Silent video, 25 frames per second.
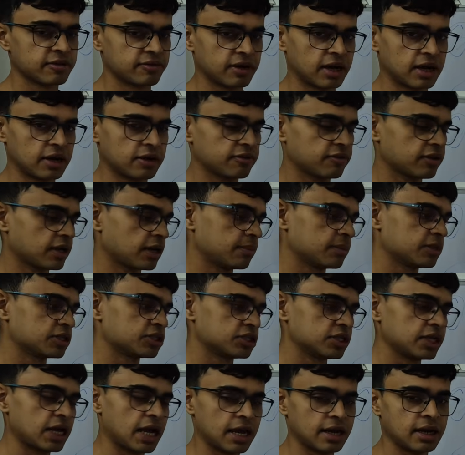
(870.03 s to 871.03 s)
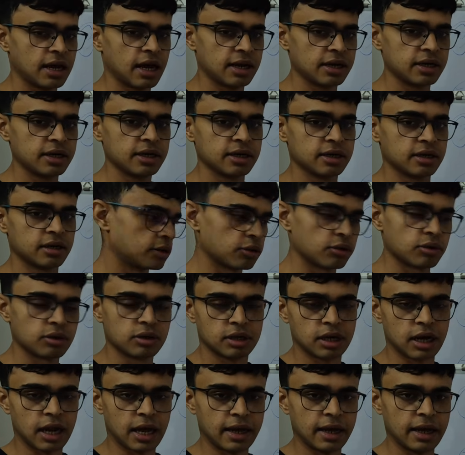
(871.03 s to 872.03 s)
fan of chemistry and I
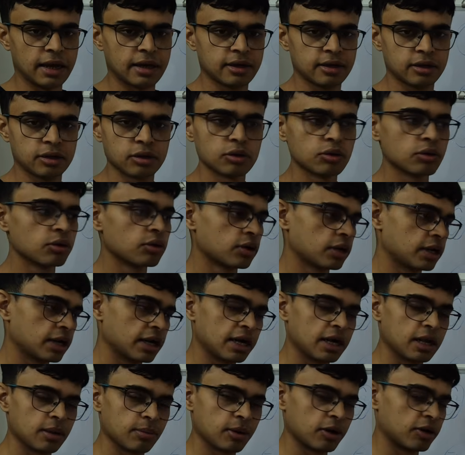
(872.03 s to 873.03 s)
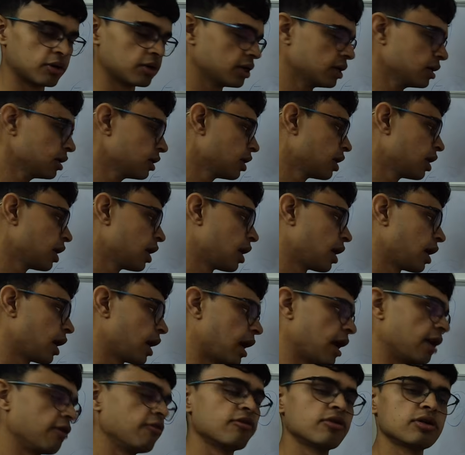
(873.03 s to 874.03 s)
don't like to read about it,
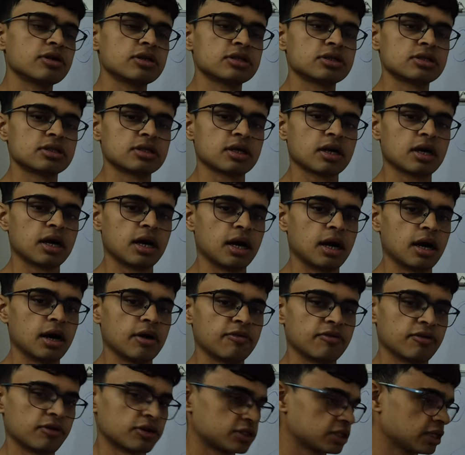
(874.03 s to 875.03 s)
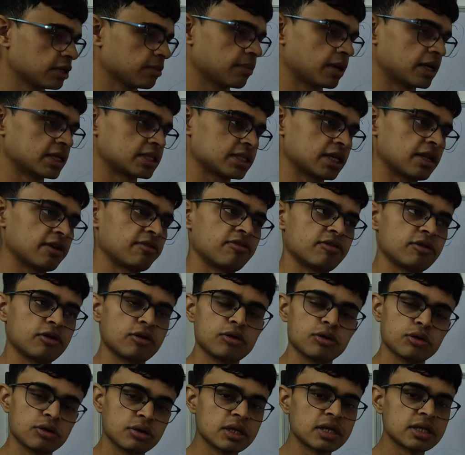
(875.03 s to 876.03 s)
I was forcing myself
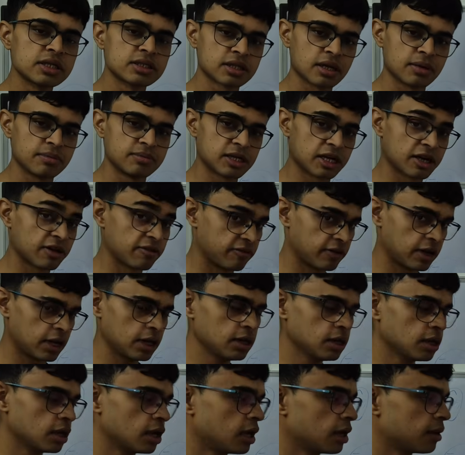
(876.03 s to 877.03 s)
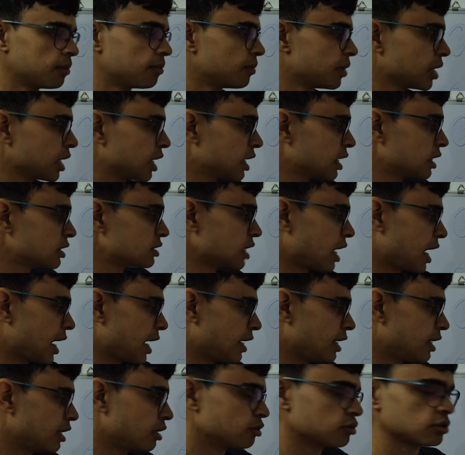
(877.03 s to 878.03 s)
to do this subject well, because
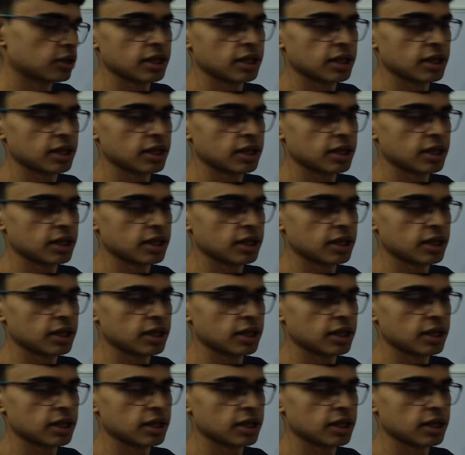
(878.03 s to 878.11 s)
I knew